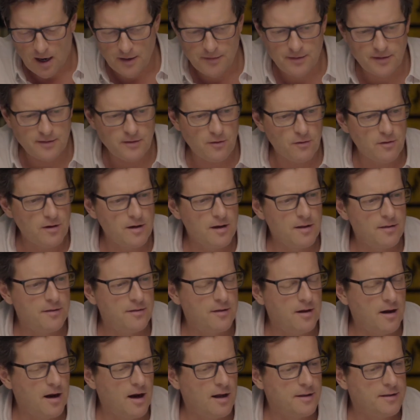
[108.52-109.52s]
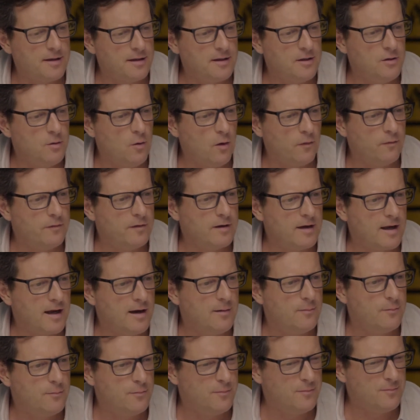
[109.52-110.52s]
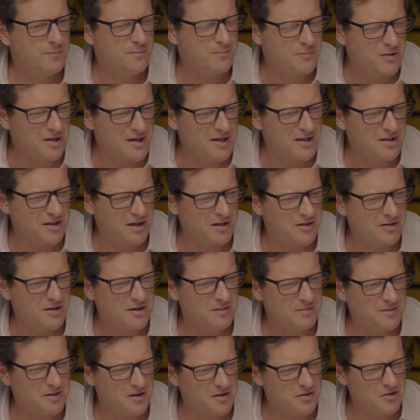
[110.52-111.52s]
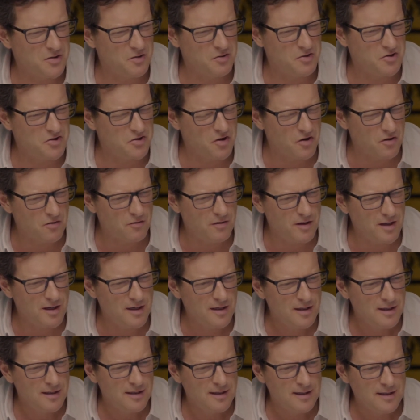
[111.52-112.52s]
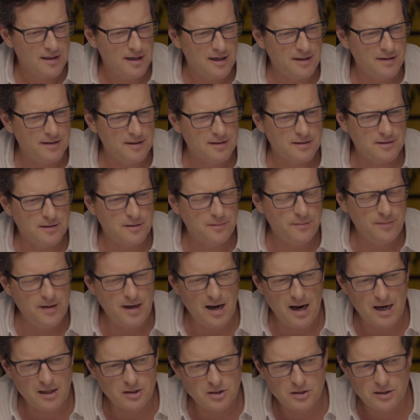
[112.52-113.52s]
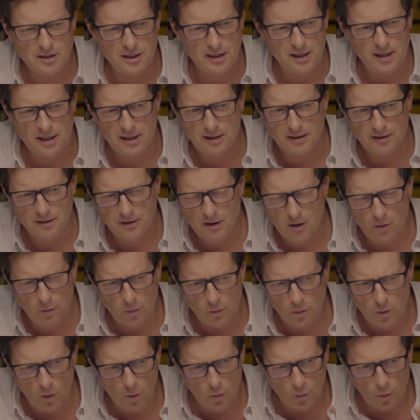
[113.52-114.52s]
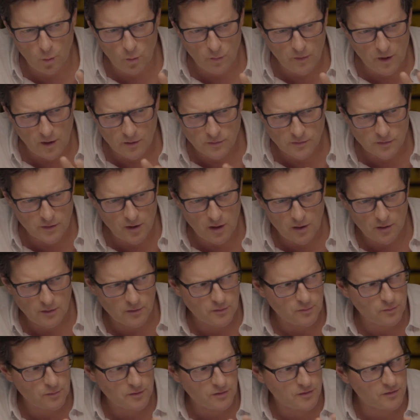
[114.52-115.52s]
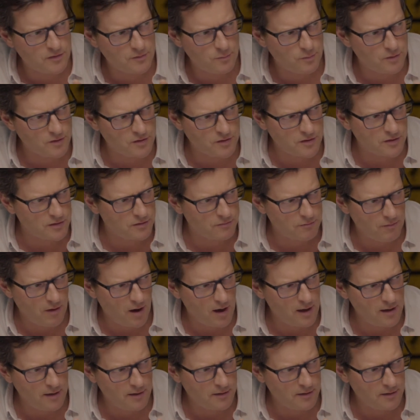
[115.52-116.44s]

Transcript: I think there are. I think you often get British ice creams that are too sugary, and this, to me, actually, all those notes were just right,